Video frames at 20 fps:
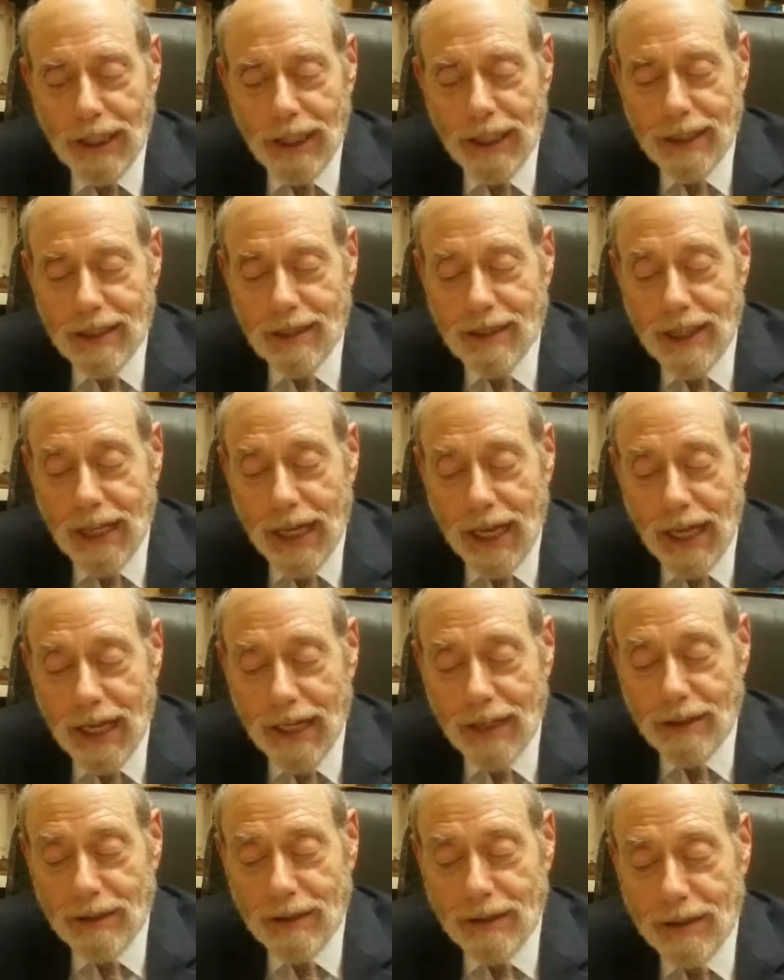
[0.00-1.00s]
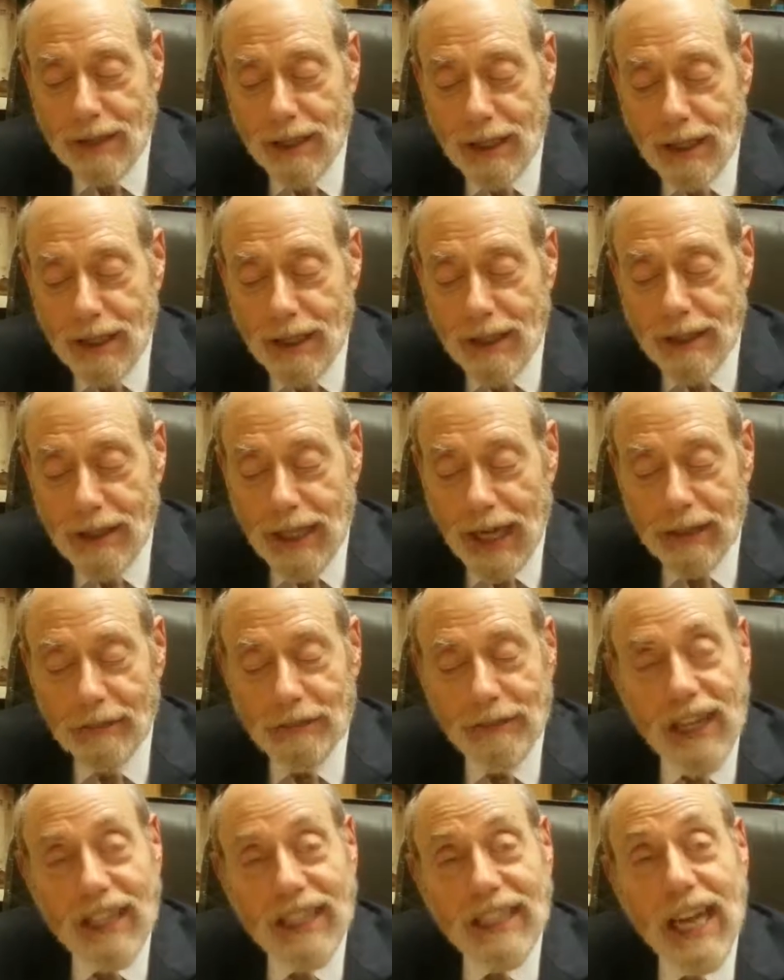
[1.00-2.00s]
it says that
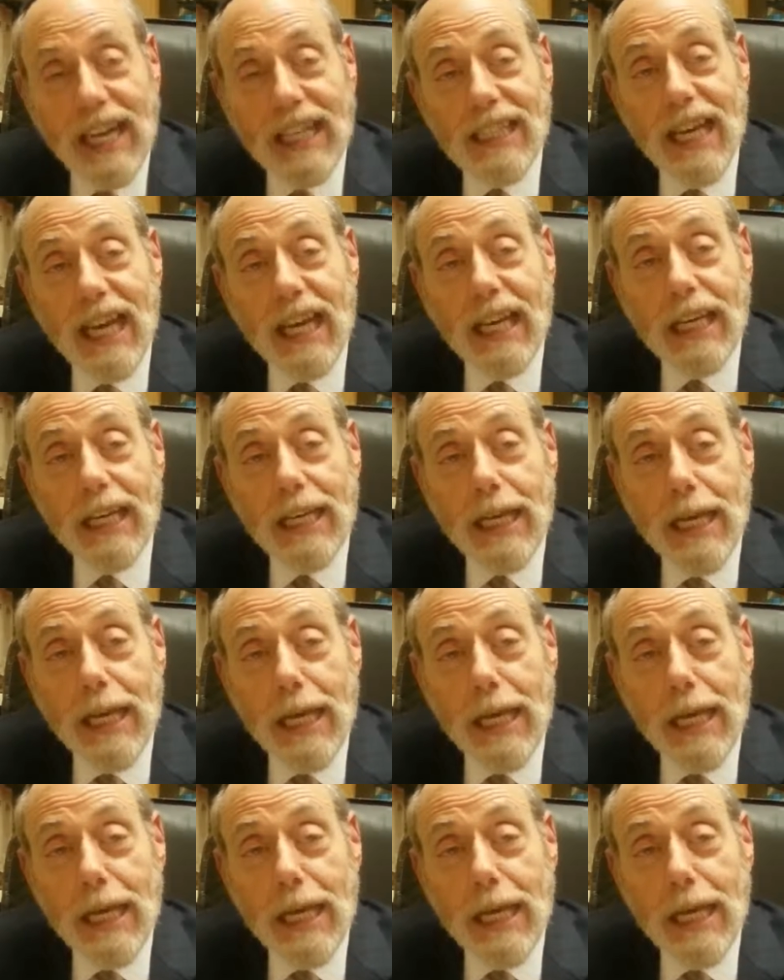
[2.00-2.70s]
vayelech